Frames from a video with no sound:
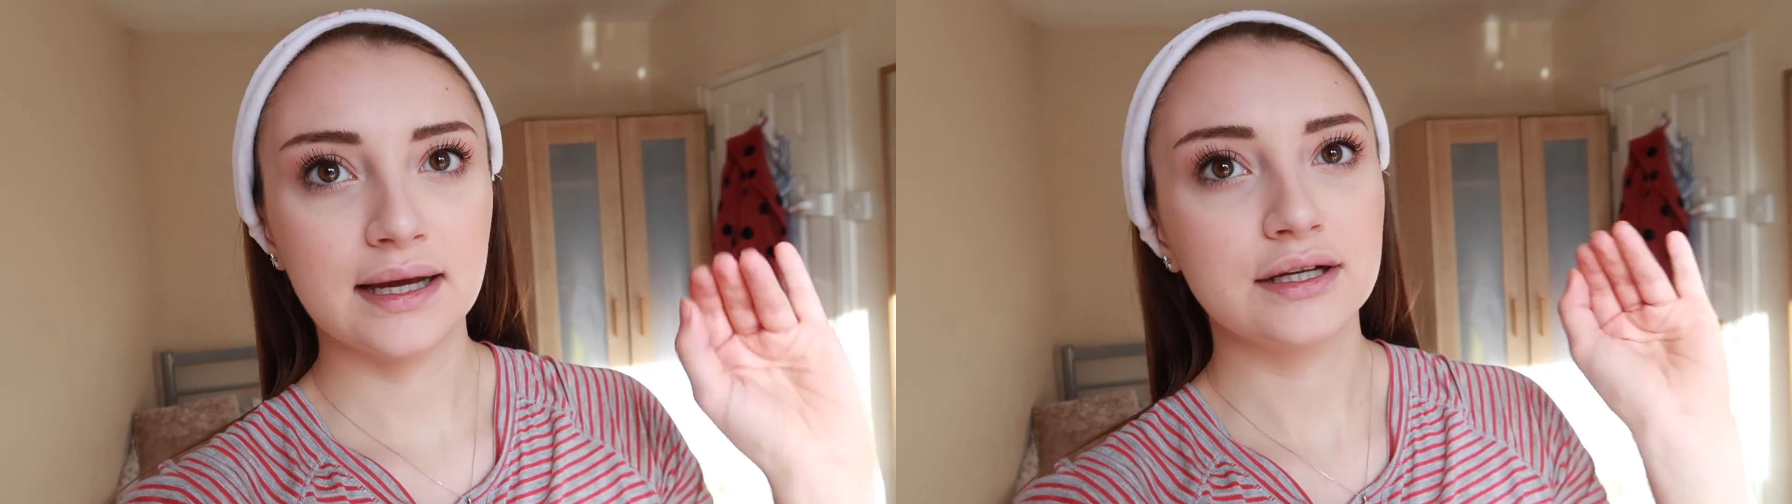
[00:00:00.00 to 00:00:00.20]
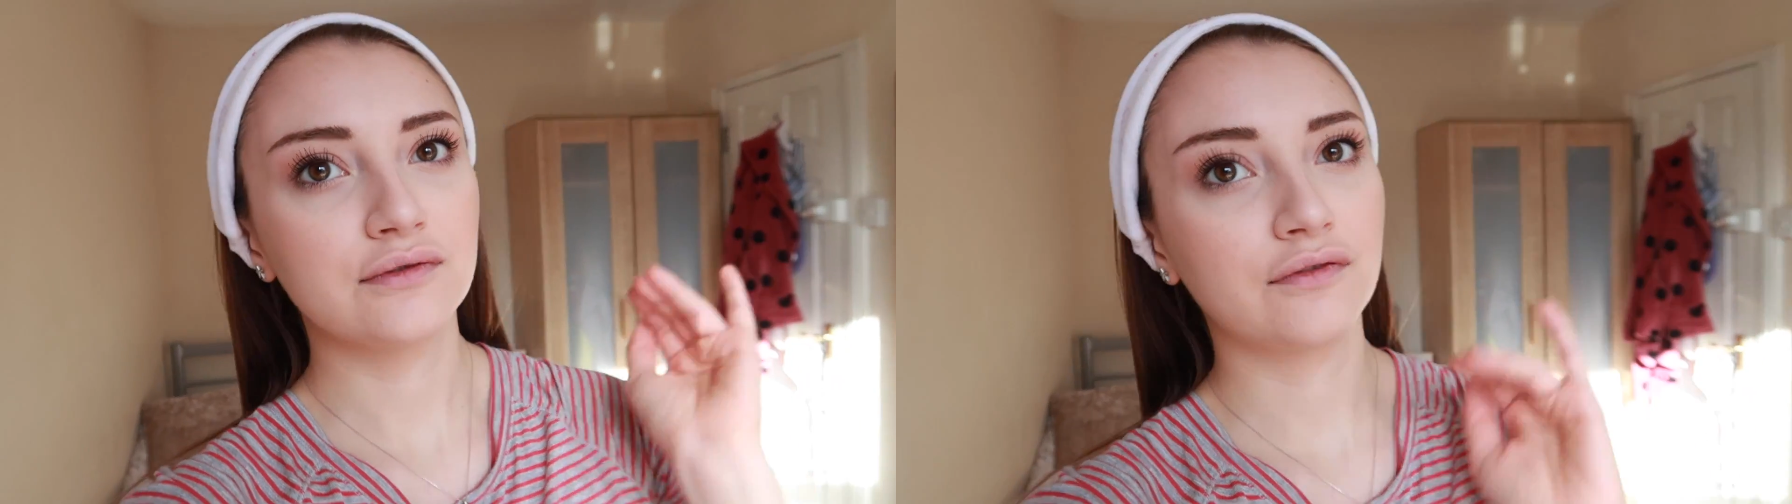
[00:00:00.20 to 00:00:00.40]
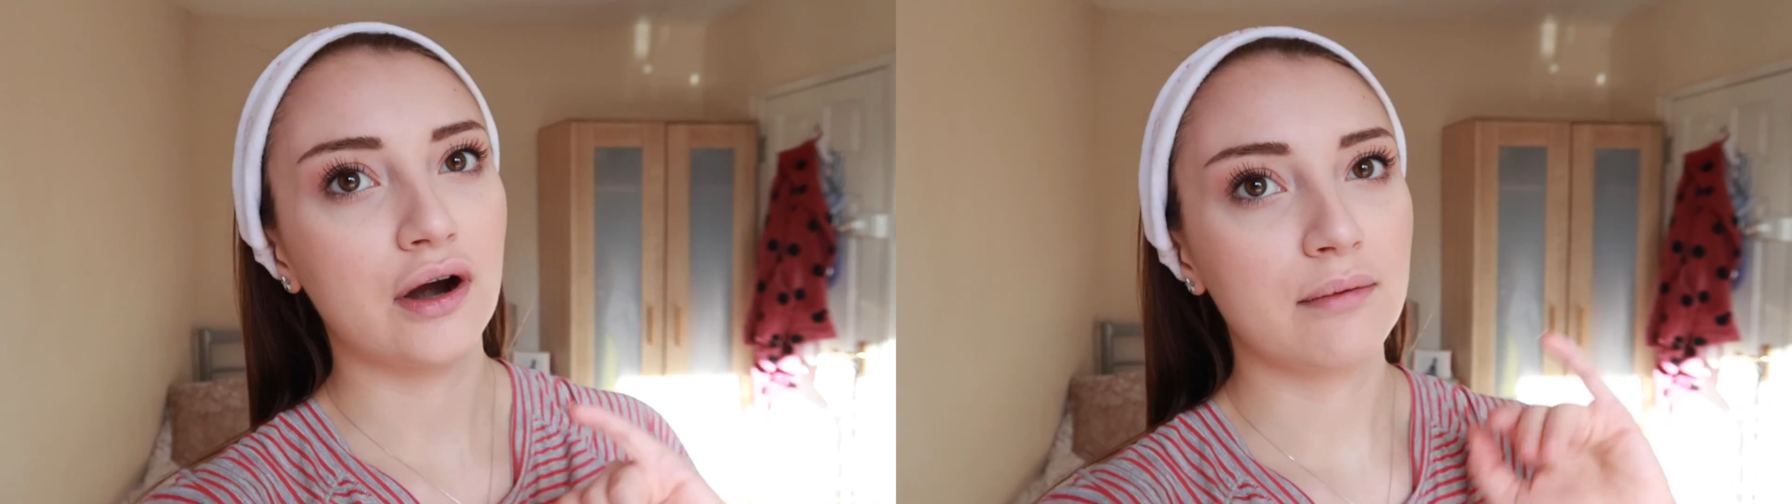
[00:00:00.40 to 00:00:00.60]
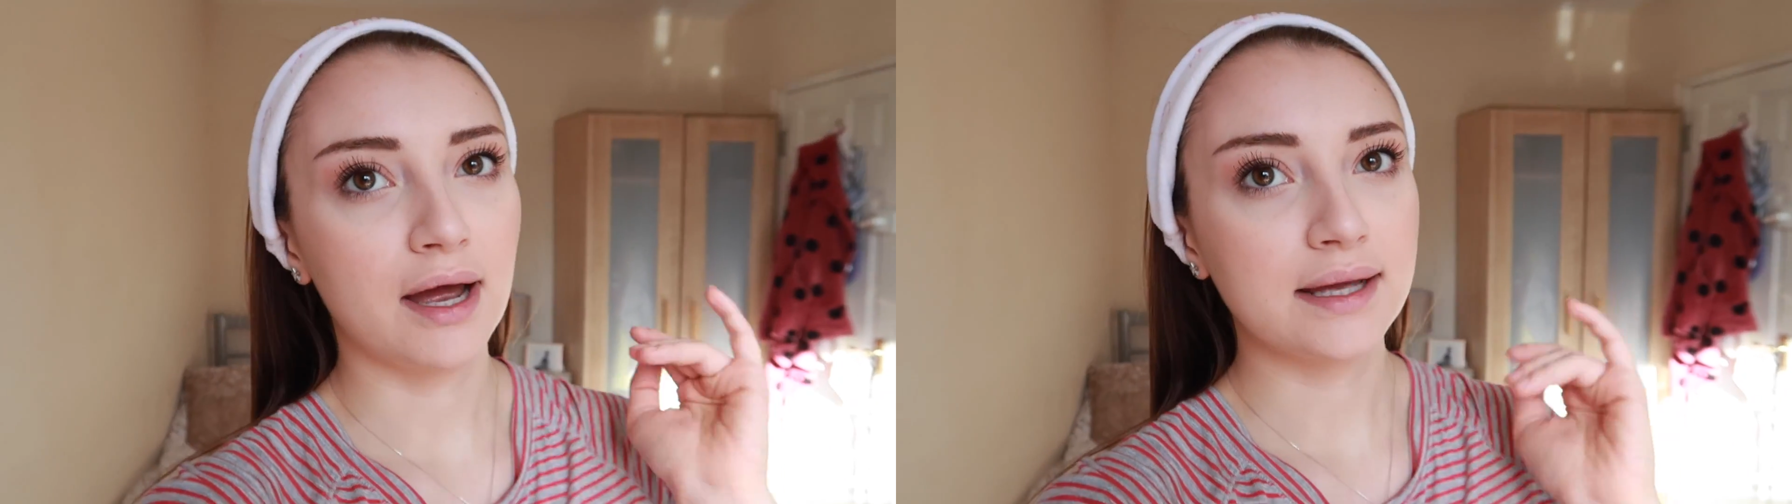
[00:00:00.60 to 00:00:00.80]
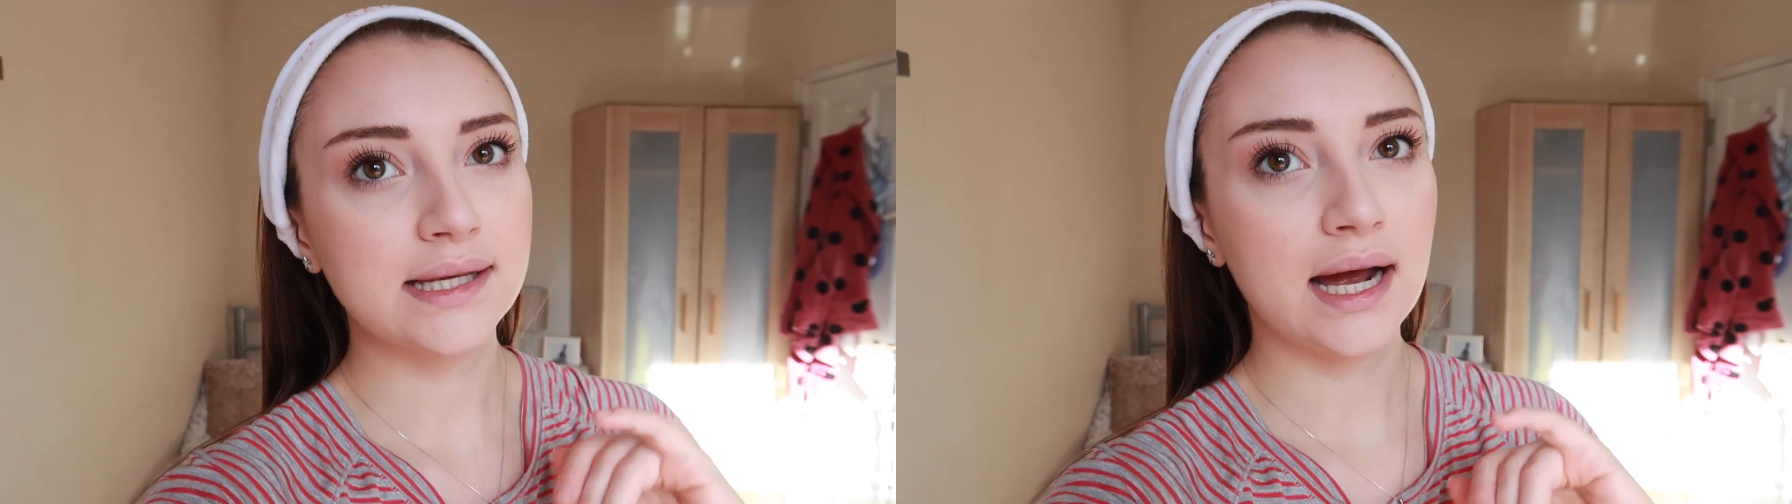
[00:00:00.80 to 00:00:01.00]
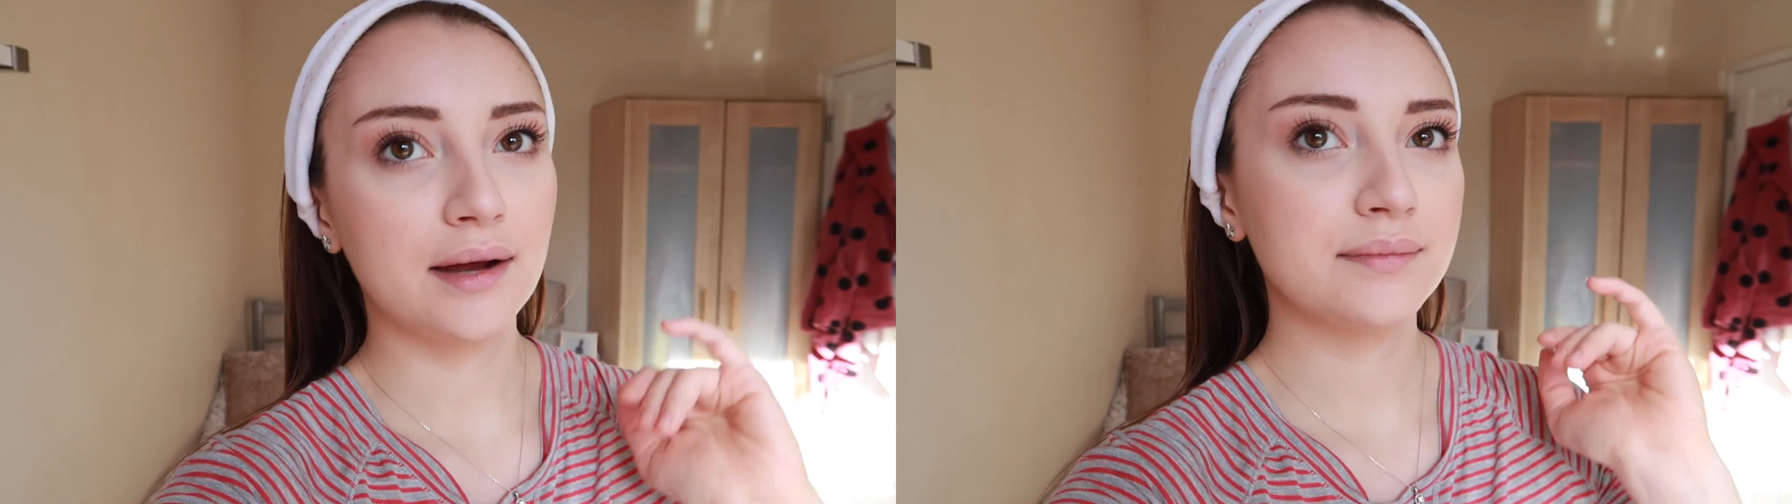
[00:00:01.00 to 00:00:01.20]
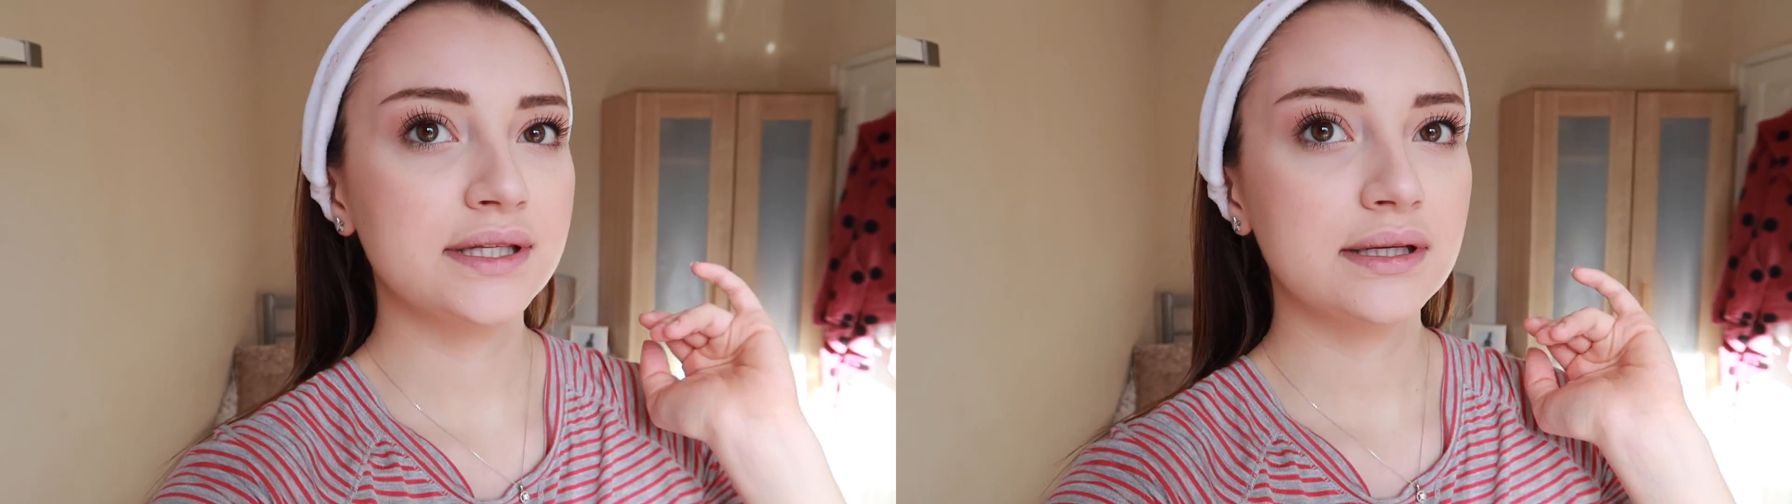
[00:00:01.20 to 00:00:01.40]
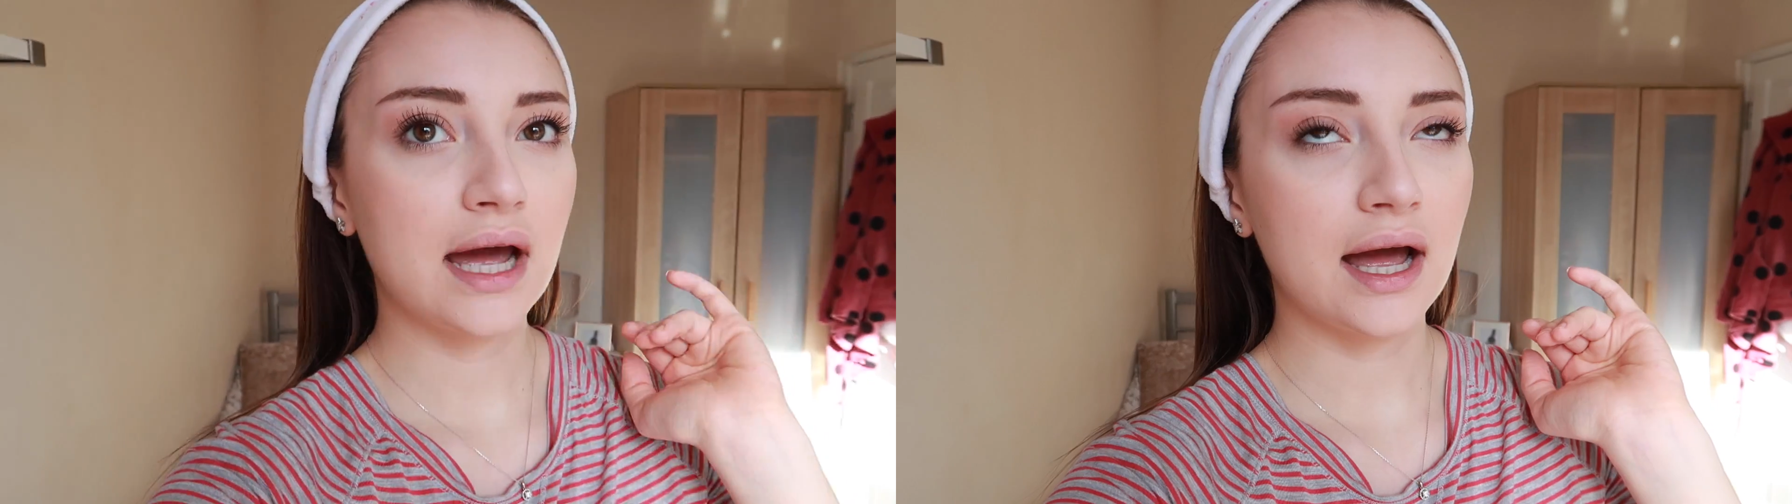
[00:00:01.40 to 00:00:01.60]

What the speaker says: like deferring my exams